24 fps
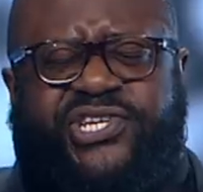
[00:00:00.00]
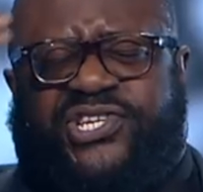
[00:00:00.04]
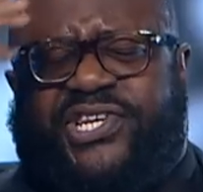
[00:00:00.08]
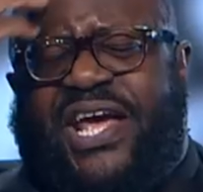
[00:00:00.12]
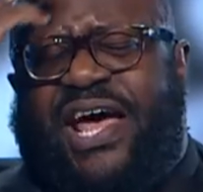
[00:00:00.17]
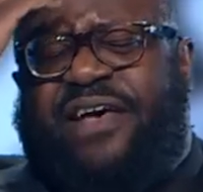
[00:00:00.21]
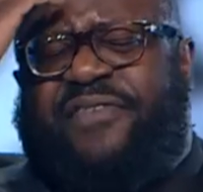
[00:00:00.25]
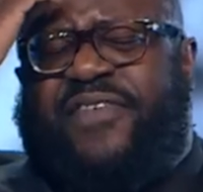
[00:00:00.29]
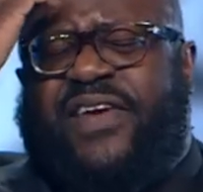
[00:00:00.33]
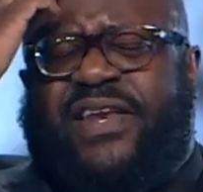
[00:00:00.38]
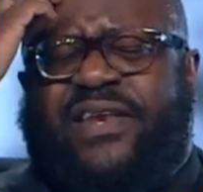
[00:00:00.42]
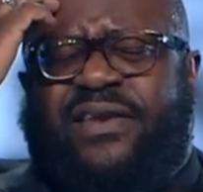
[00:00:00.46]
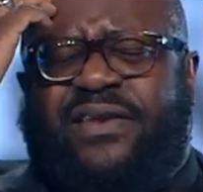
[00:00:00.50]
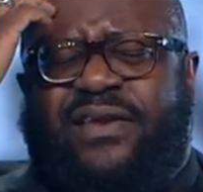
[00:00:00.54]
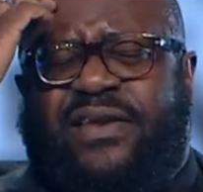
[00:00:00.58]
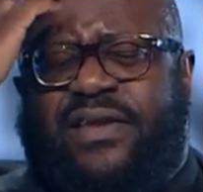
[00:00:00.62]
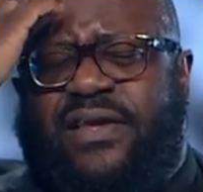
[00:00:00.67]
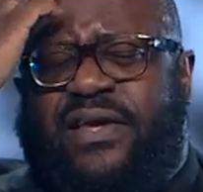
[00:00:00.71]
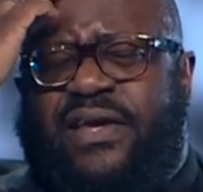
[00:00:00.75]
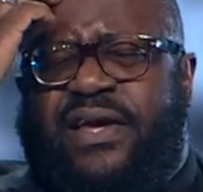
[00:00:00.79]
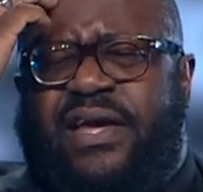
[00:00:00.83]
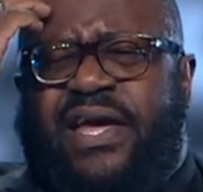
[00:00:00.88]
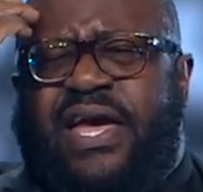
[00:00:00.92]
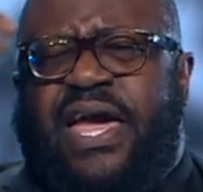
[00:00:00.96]
7
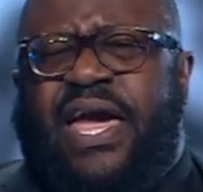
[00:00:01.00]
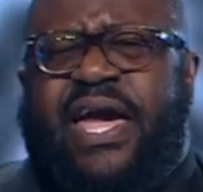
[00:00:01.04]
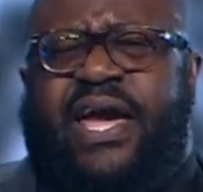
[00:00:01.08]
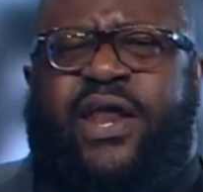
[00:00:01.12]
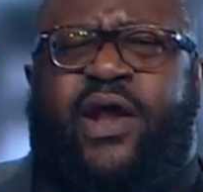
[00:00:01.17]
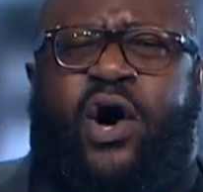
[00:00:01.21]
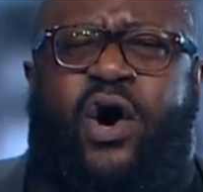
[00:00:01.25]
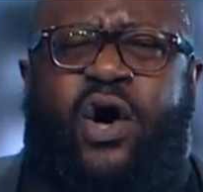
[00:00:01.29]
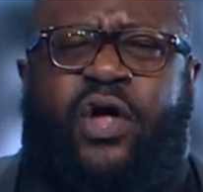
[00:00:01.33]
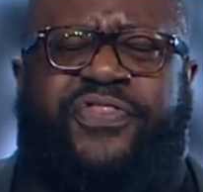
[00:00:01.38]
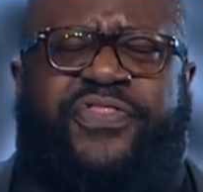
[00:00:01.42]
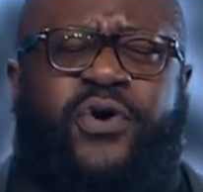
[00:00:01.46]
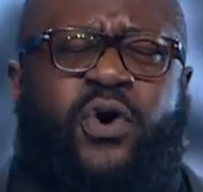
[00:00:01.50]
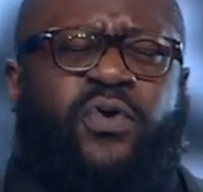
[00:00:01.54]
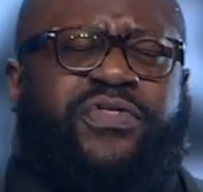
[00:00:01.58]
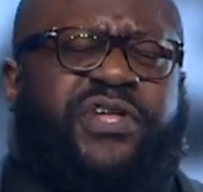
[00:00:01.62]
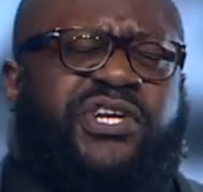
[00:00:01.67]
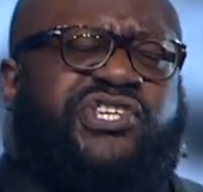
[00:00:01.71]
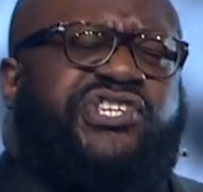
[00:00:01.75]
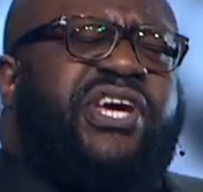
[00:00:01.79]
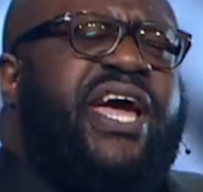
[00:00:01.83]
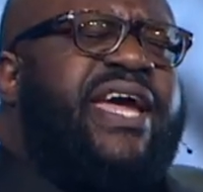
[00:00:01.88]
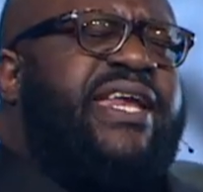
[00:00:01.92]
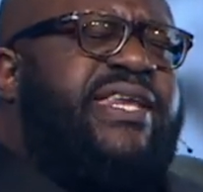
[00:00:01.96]
and although
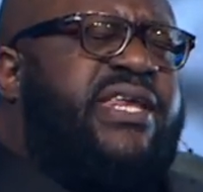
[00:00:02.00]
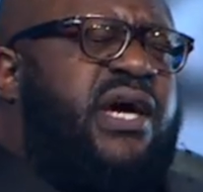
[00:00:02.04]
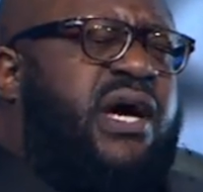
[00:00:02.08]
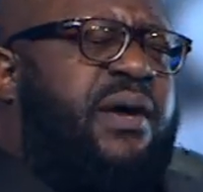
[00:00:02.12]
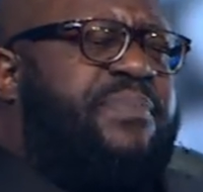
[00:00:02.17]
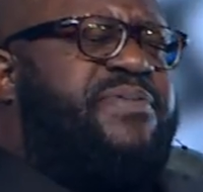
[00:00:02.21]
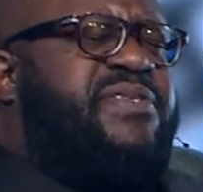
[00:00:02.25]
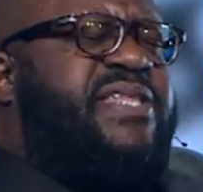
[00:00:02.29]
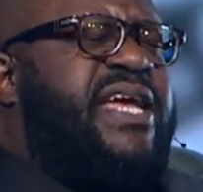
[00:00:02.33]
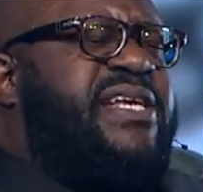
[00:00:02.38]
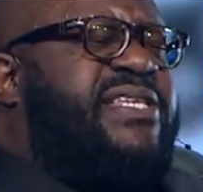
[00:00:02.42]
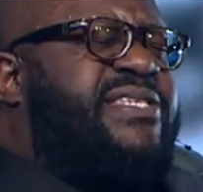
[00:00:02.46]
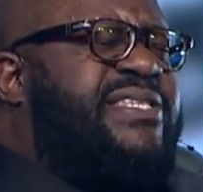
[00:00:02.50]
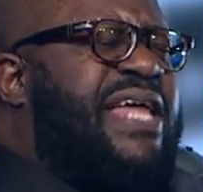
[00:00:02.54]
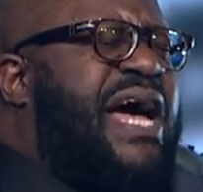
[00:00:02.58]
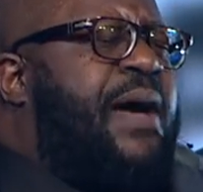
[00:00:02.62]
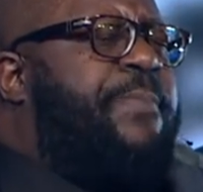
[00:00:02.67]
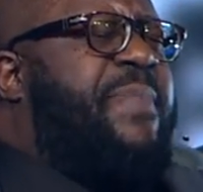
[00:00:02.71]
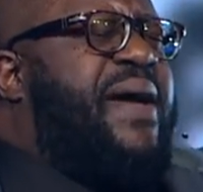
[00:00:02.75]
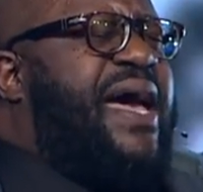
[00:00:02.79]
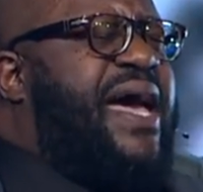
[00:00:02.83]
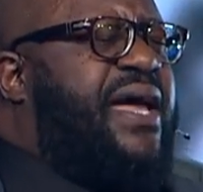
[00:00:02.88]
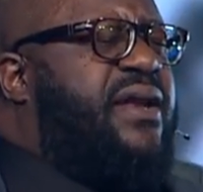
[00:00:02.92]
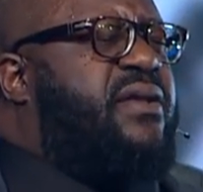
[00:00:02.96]
the J Dubs, they
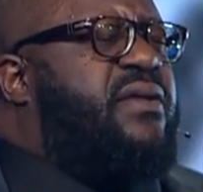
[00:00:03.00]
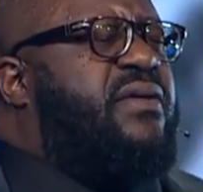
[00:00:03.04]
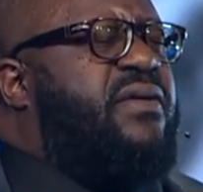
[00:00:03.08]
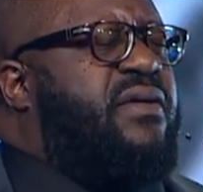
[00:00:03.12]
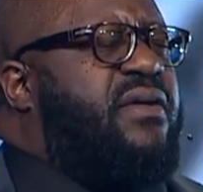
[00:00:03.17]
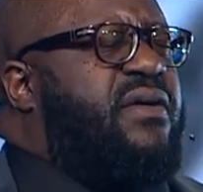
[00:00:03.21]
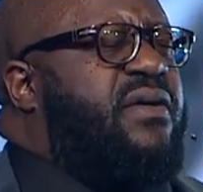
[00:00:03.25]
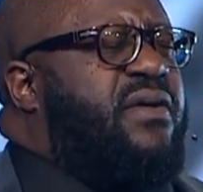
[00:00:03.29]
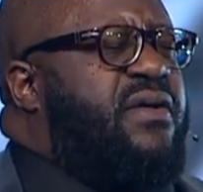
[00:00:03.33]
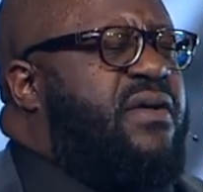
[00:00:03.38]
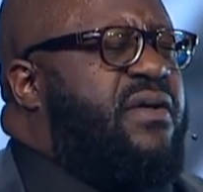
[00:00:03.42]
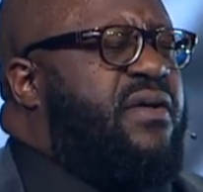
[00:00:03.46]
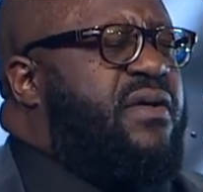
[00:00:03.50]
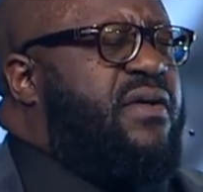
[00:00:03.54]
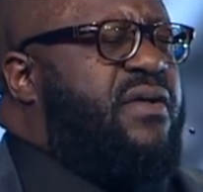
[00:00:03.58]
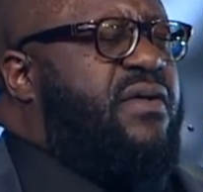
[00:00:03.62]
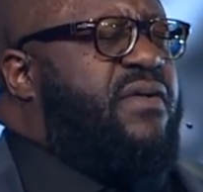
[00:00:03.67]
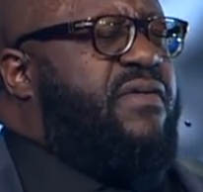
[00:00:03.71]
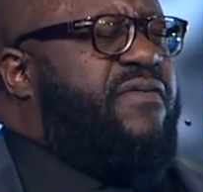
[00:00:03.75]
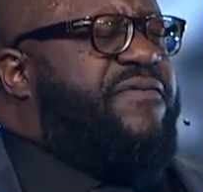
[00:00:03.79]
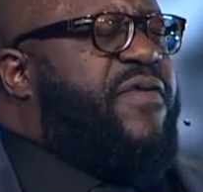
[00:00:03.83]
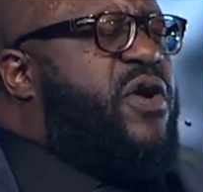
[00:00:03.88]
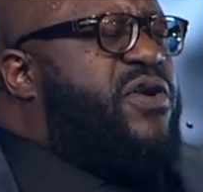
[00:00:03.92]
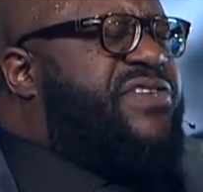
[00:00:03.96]
stop at
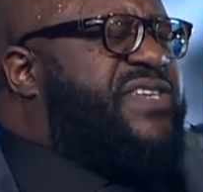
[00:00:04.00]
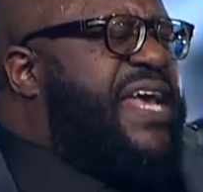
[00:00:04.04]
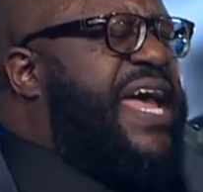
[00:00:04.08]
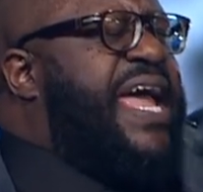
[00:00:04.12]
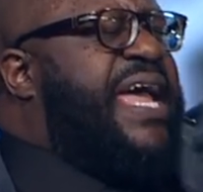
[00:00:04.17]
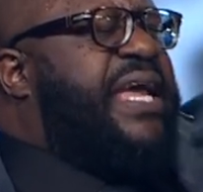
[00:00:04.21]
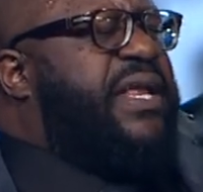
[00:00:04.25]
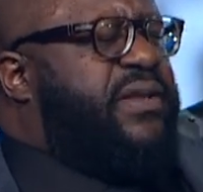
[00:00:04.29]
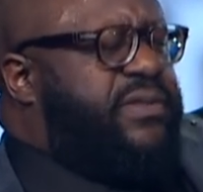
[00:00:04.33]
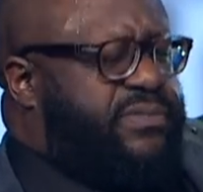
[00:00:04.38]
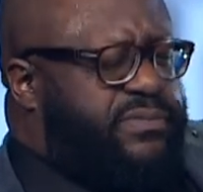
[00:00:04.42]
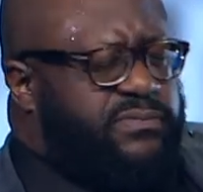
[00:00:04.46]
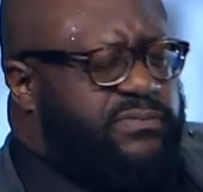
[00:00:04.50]
verse 8